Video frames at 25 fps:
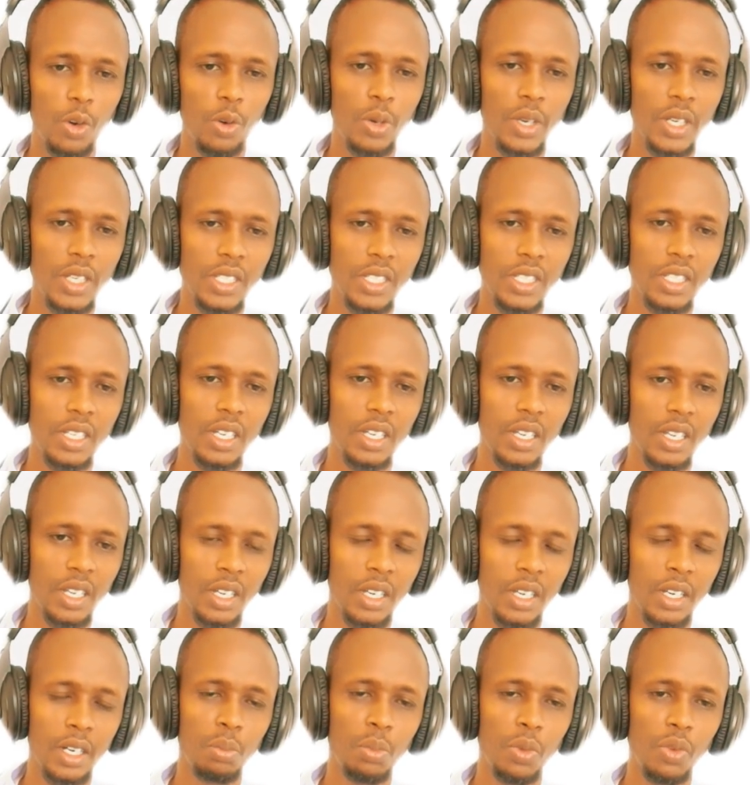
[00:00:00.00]
ways,
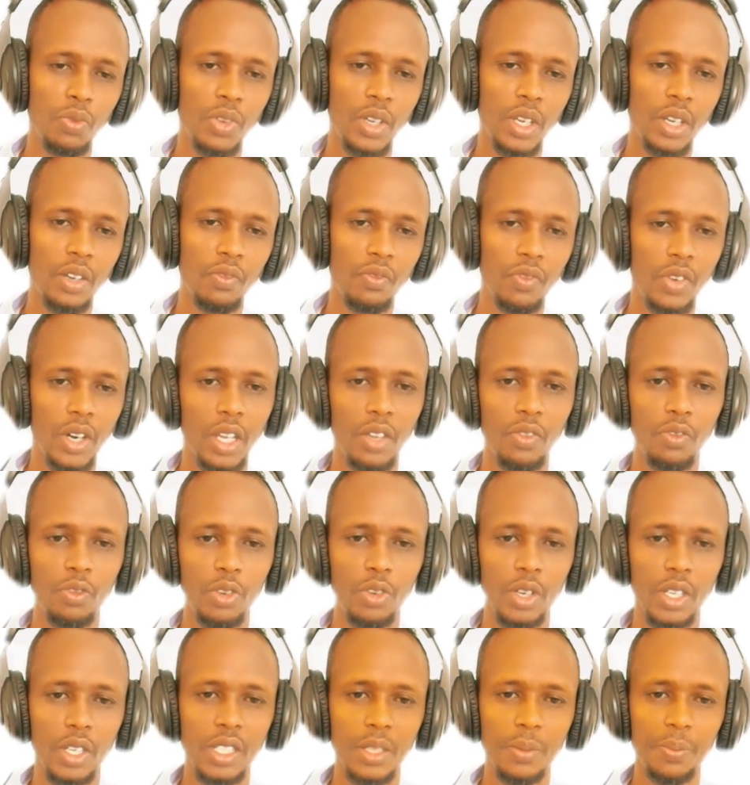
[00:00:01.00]
removing 5
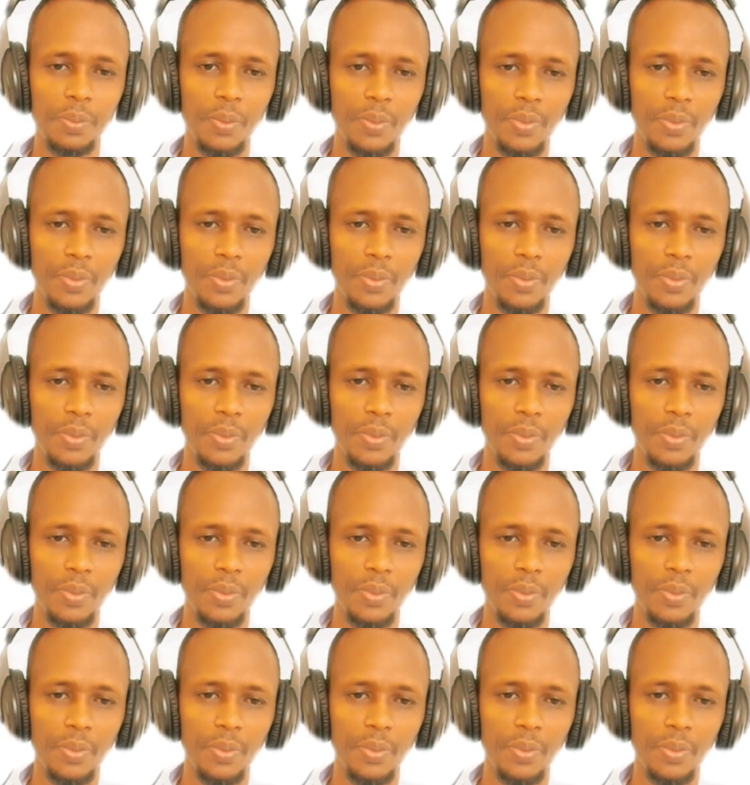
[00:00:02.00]
ways.